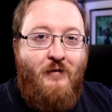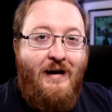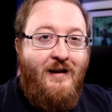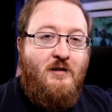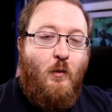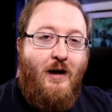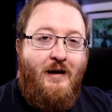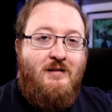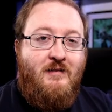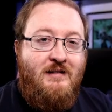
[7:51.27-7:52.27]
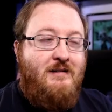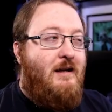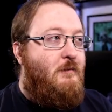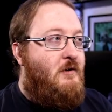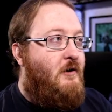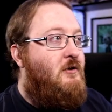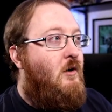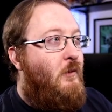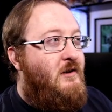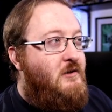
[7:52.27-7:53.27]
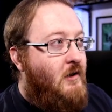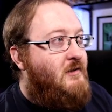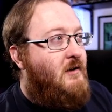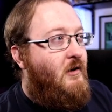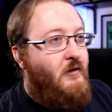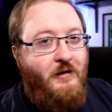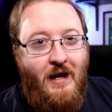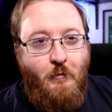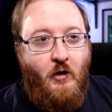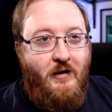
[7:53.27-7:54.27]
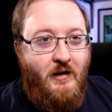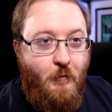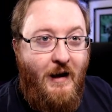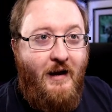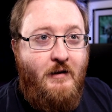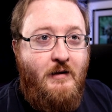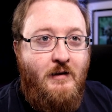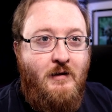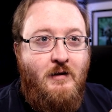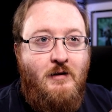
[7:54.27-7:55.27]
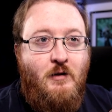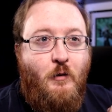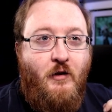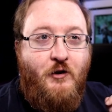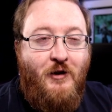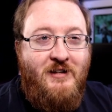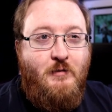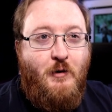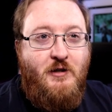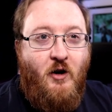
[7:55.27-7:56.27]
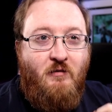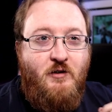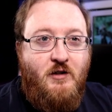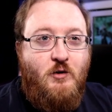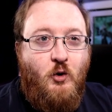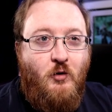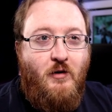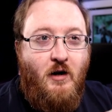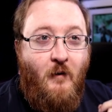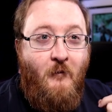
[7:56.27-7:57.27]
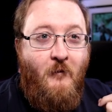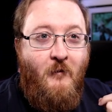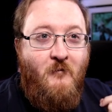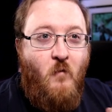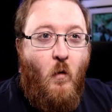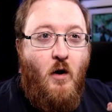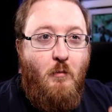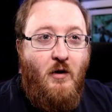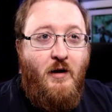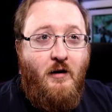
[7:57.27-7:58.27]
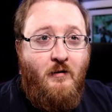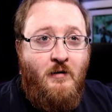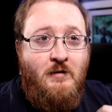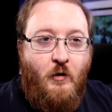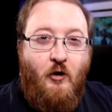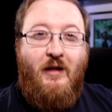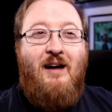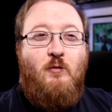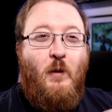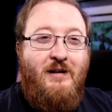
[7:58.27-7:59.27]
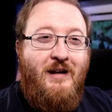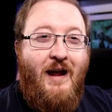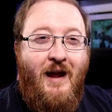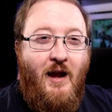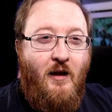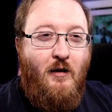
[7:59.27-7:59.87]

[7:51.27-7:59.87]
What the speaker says: Finance wise, this team starts off with just under 10 million in the bank, with a transfer budget of just over 4 million. We currently have 20k